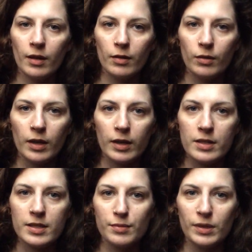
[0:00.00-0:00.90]
Hello
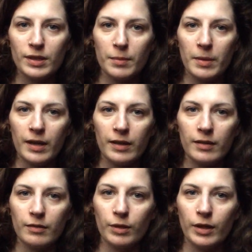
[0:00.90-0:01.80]
guys, welcome back.
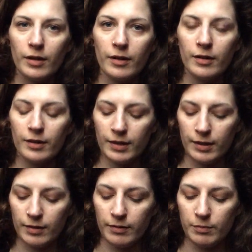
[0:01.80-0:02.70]
Here we are,
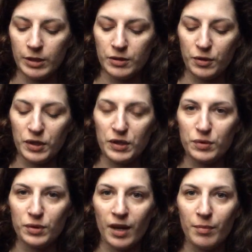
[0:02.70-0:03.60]
me talking
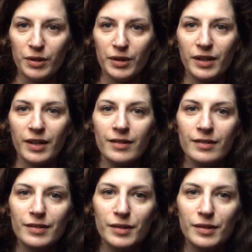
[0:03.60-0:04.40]
to a camera again.